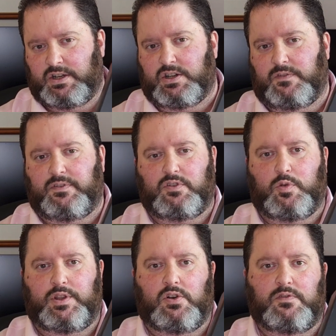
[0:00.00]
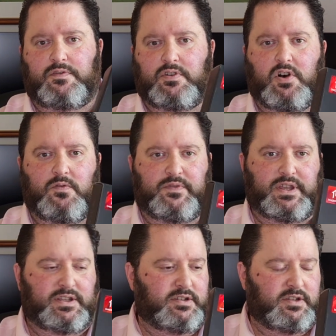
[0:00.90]
a few quid off on
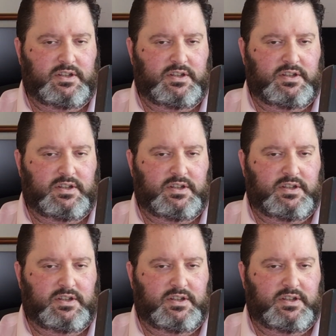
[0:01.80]
the